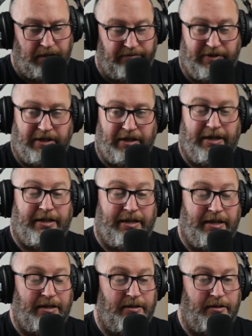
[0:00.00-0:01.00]
Flat lay?
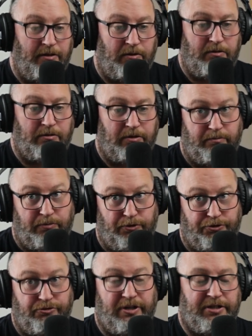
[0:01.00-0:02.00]
Yeah. Oh,
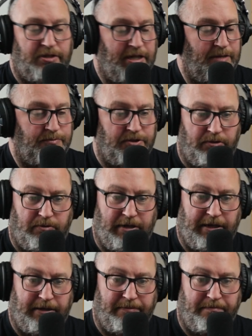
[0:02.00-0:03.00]
portraits? Absolutely.